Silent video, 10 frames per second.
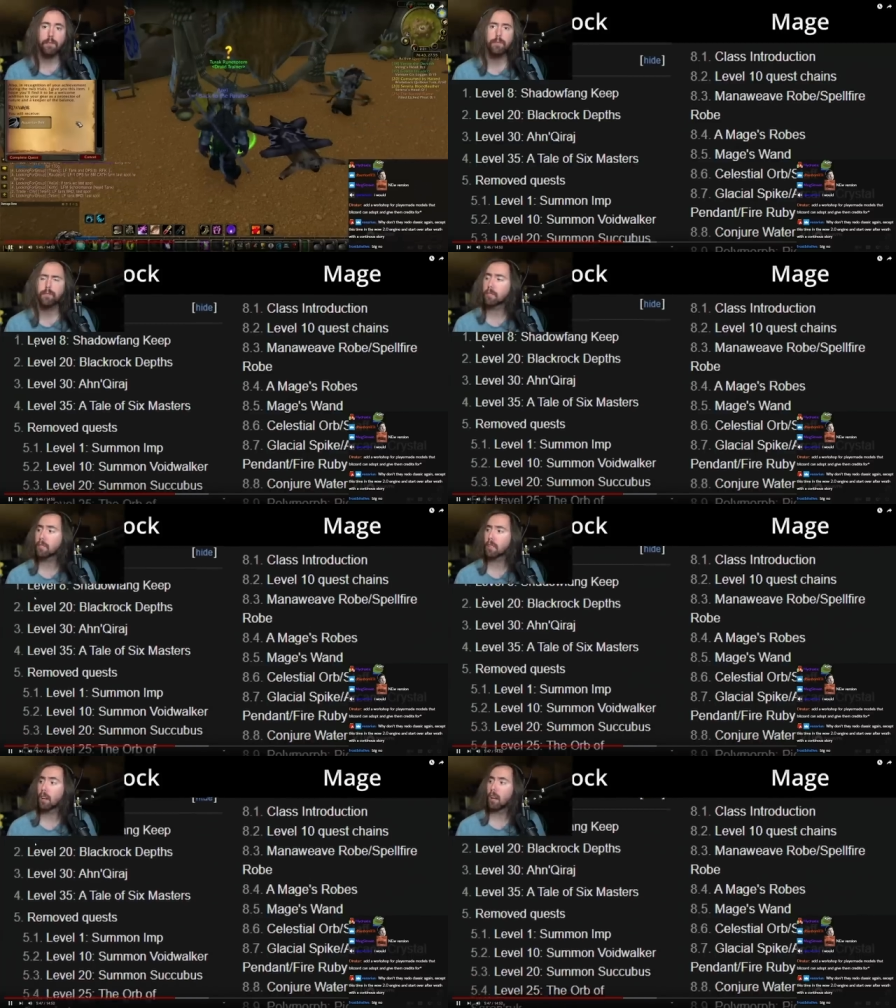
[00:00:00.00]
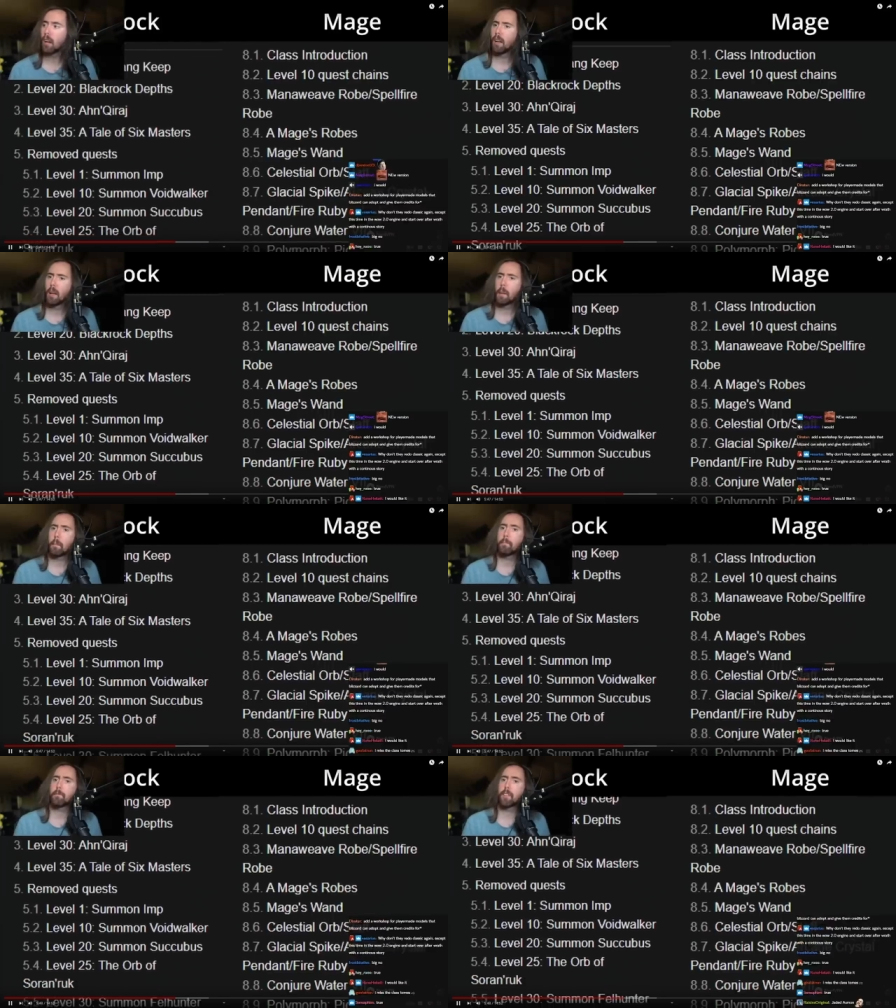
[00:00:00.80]
Some classes get
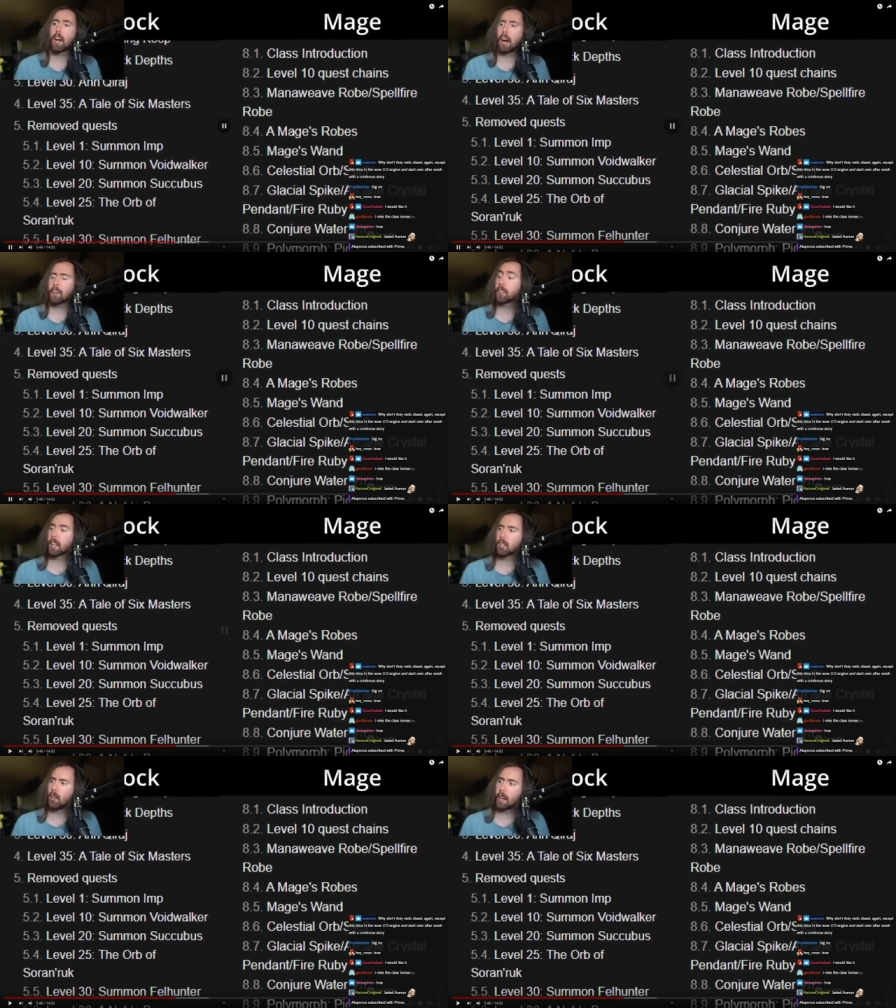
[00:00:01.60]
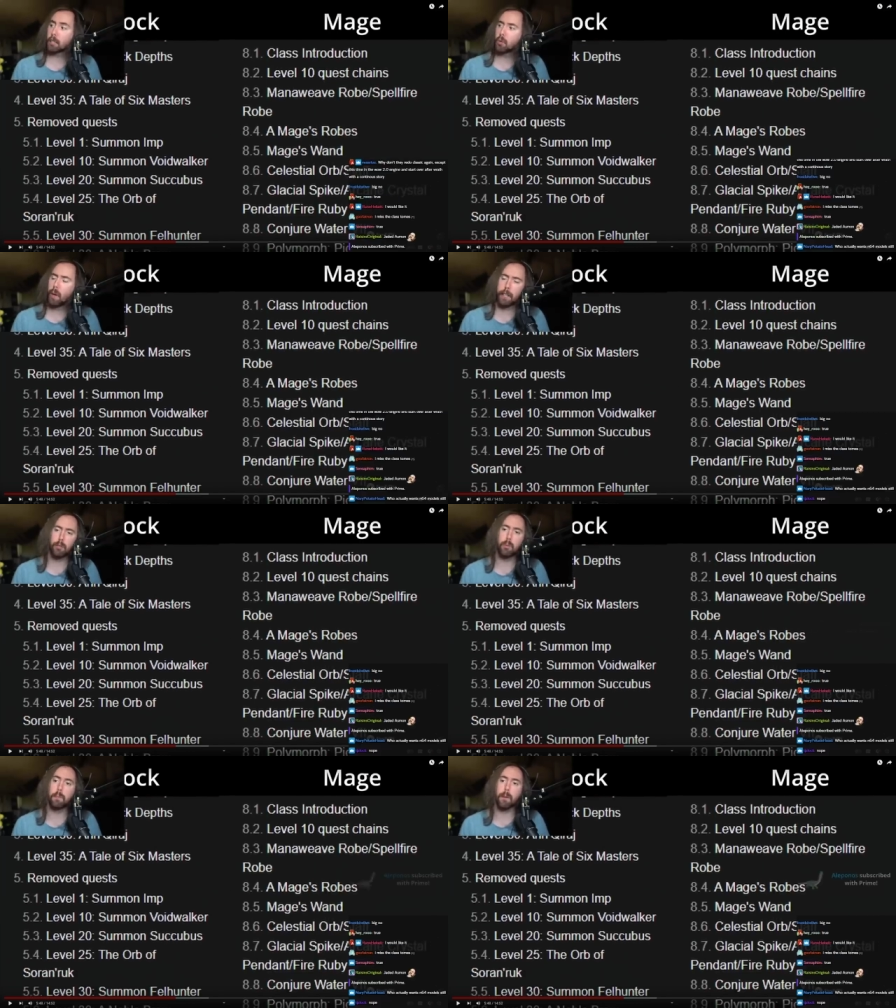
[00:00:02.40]
quite a few. I think class
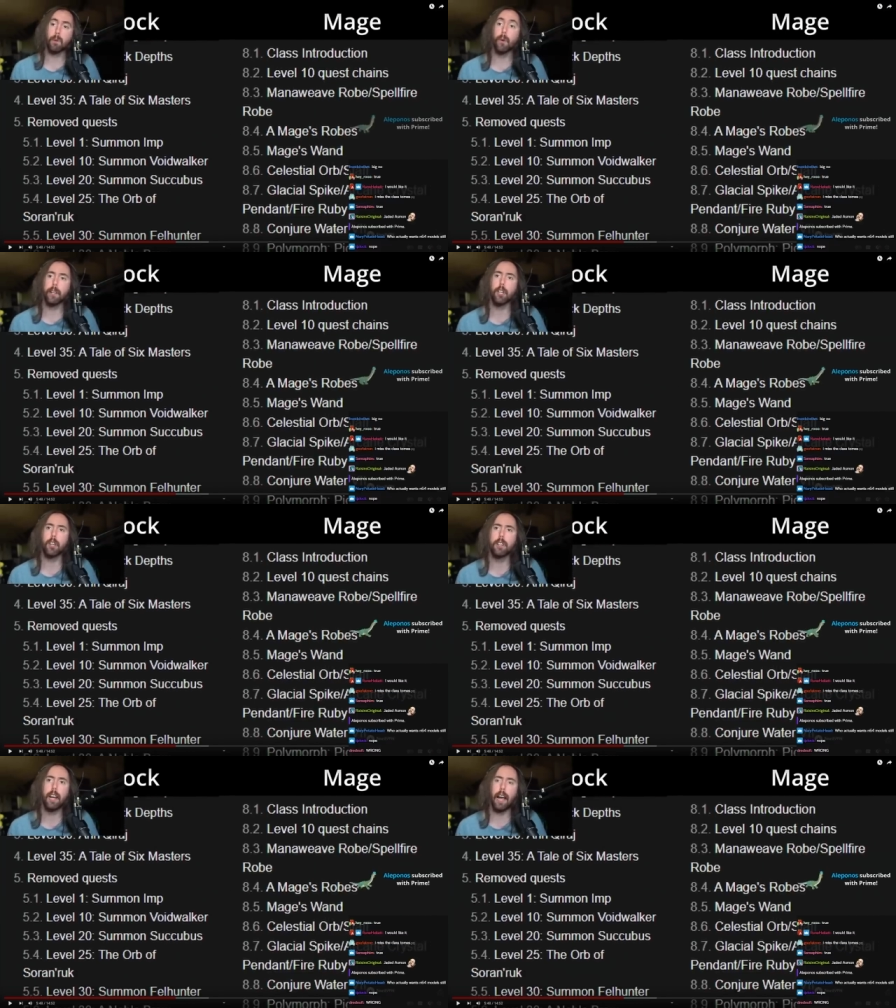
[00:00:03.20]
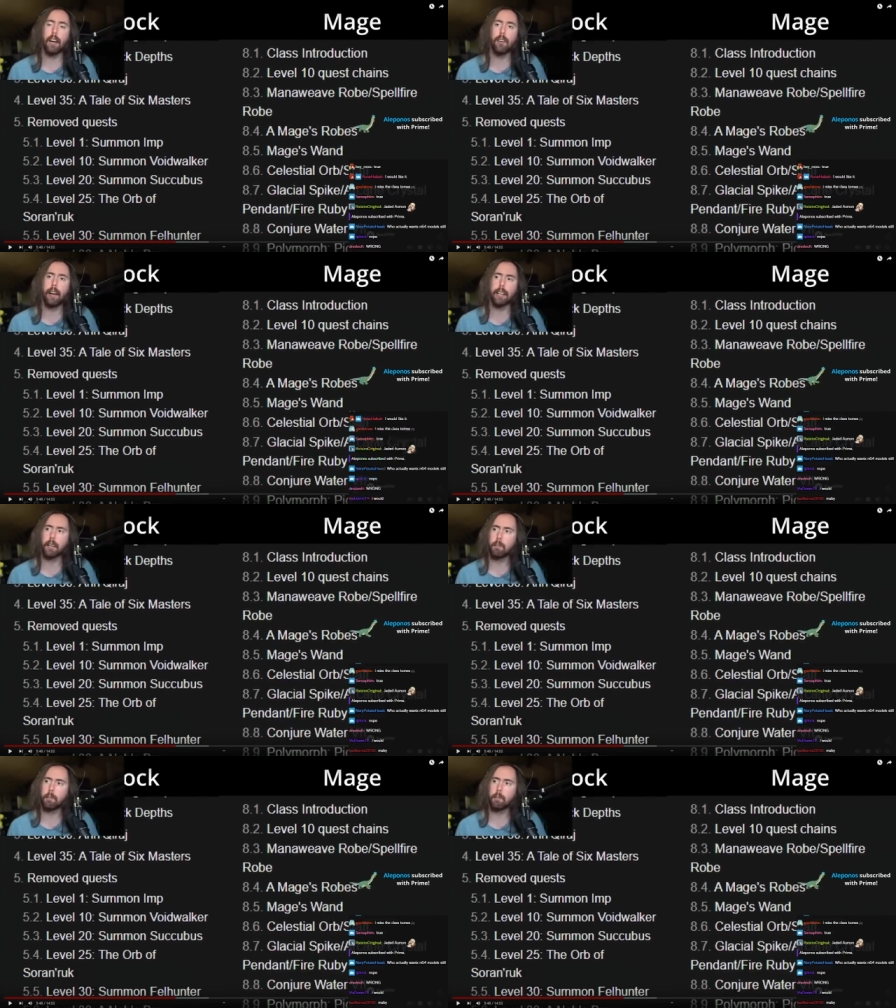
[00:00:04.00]
quests would be really good at, like,